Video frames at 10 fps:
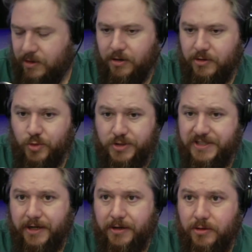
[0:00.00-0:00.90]
Arnold
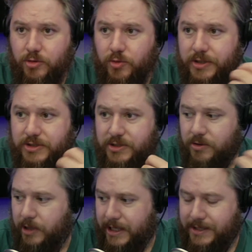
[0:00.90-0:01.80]
Schwarzenegger who
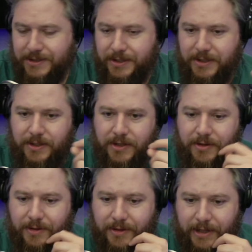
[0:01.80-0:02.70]
still has
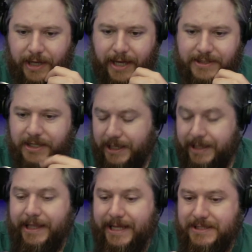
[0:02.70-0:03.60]
the accent. He
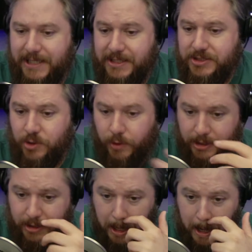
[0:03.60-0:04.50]
leans into
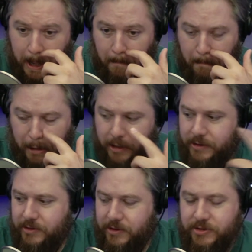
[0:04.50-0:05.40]
it, but
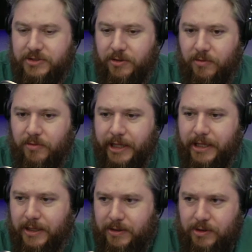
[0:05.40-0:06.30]
there's still, like,
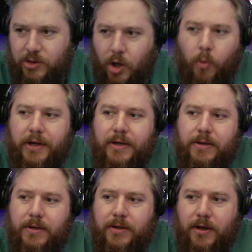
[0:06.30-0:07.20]
no
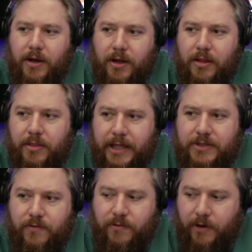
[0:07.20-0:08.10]
one
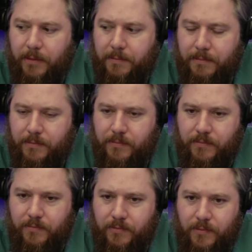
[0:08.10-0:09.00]
that's from
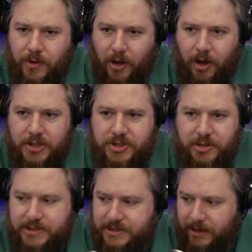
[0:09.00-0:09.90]

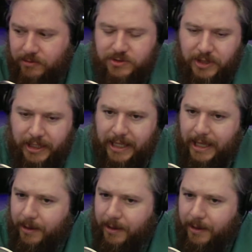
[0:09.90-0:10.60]
Austria sounds like him.